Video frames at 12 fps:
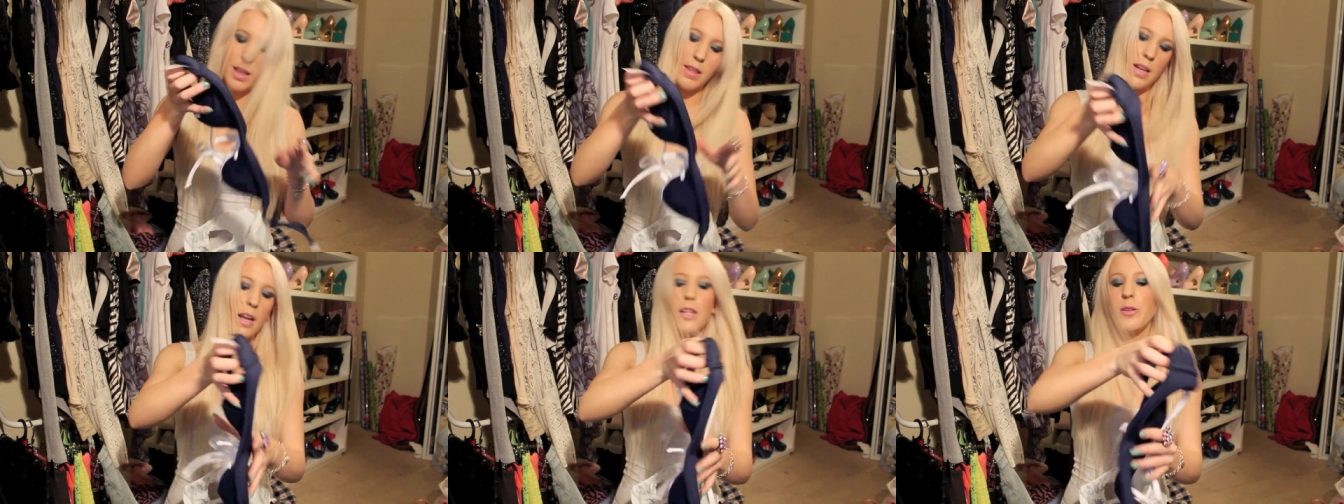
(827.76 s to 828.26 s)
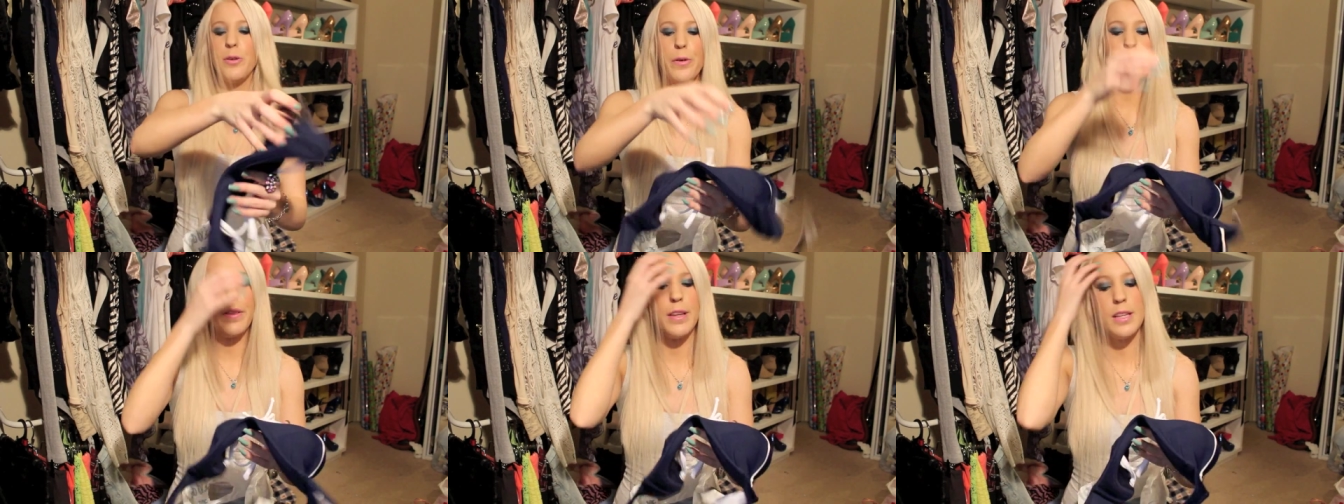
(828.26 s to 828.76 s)
And then I
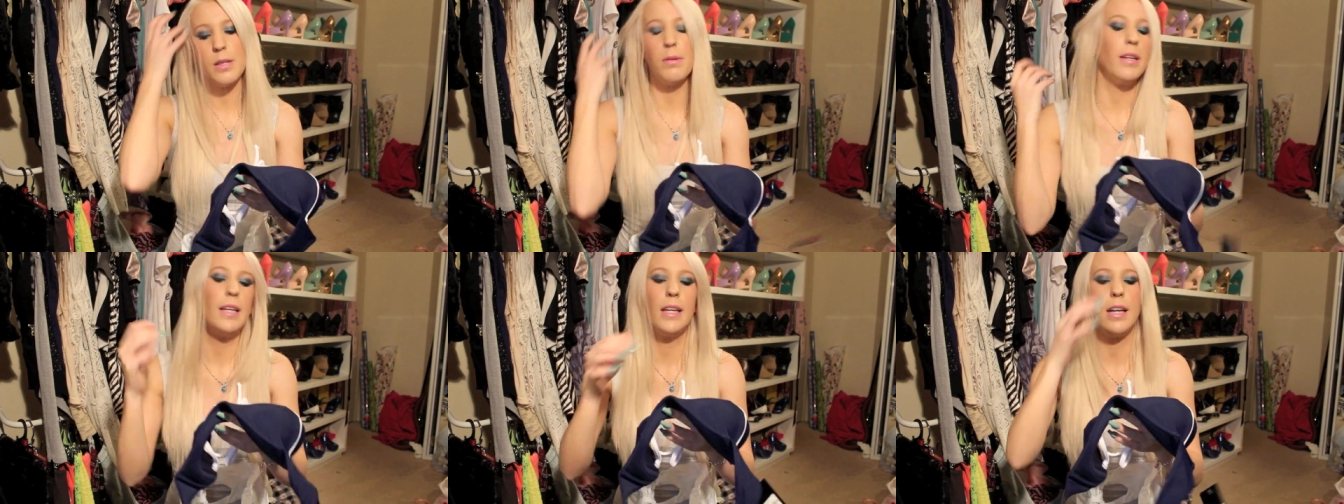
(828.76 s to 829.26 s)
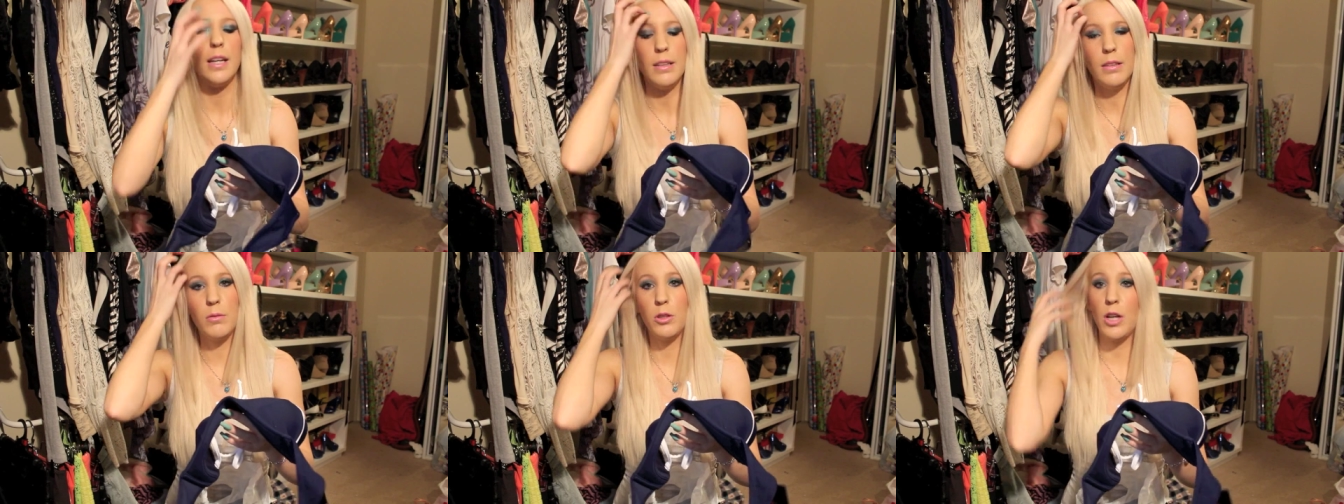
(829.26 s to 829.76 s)
saw this one here,
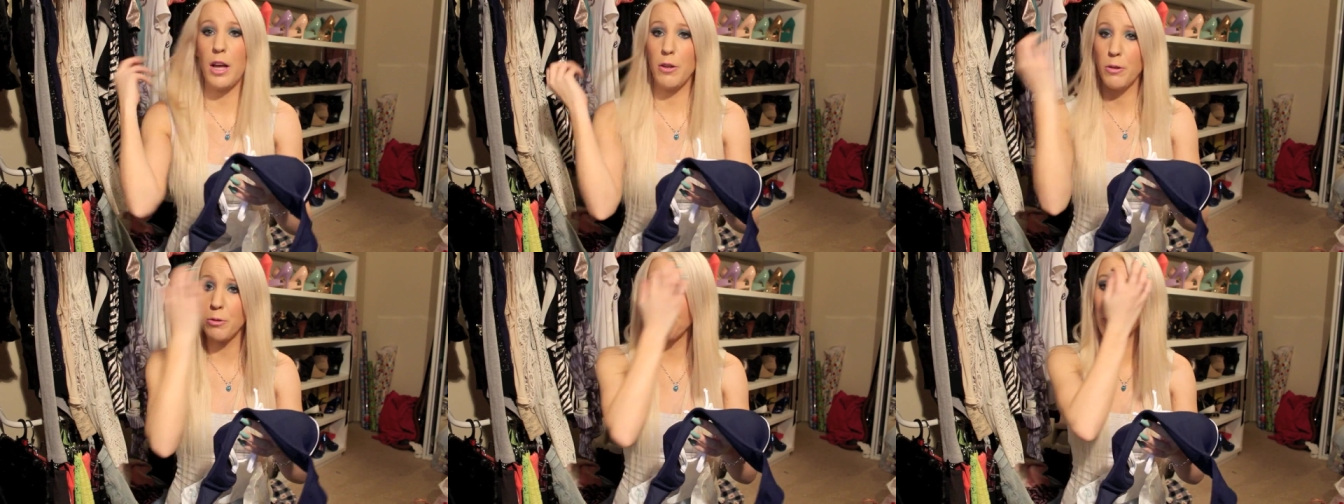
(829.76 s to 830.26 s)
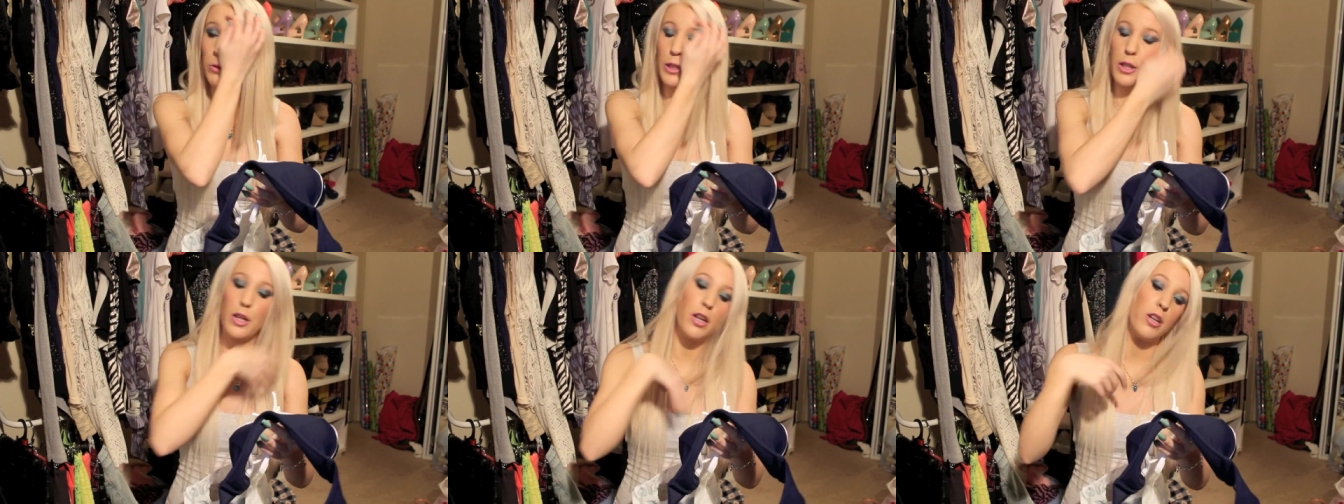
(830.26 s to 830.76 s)
which I thought was
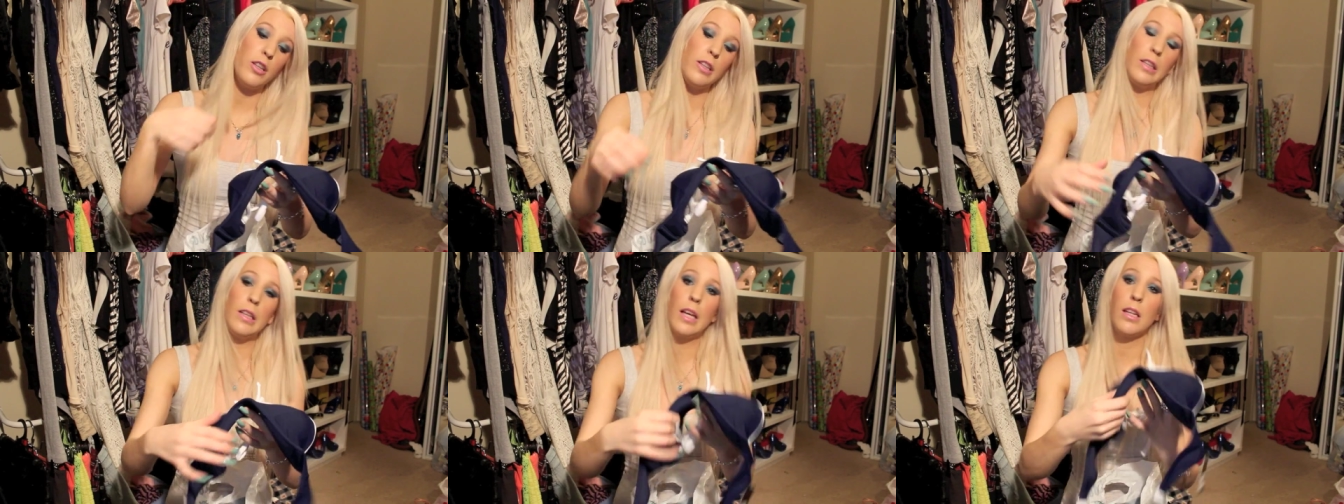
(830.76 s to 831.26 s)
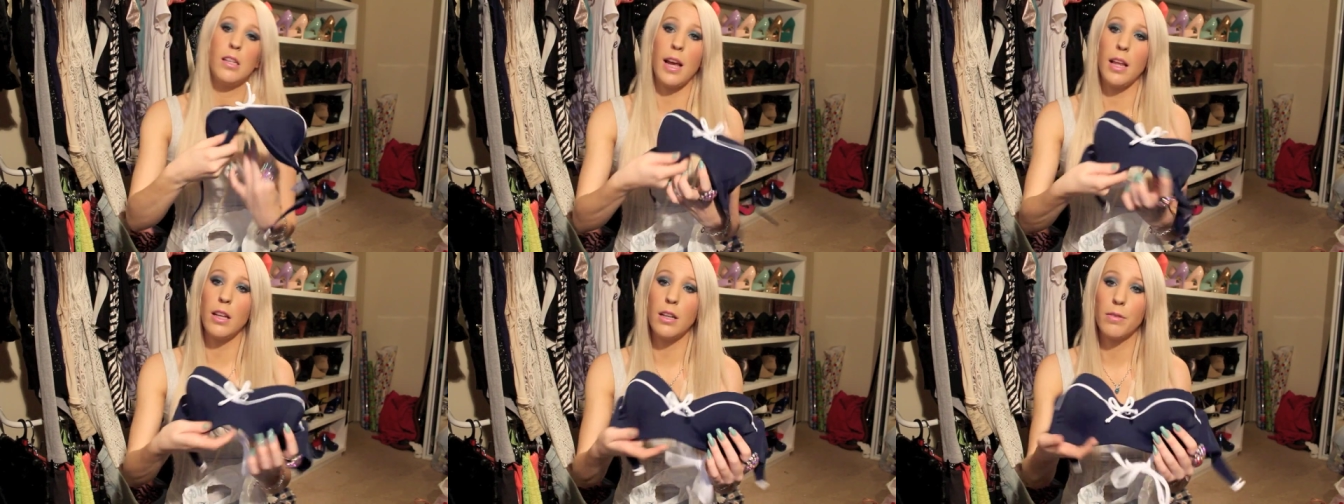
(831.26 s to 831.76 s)
really cute because it's like a
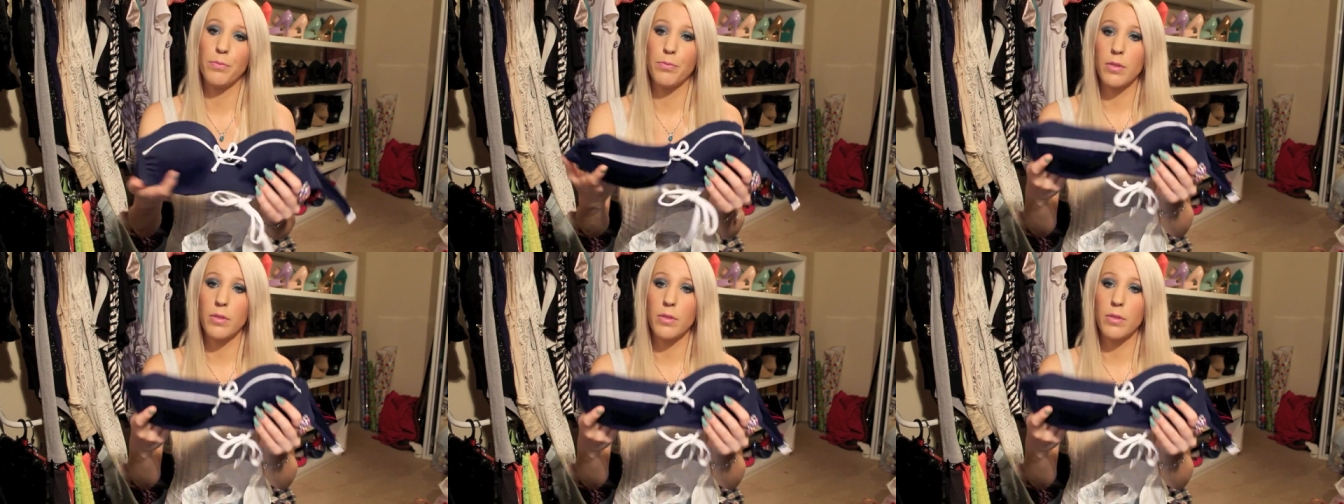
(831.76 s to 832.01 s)
sailor.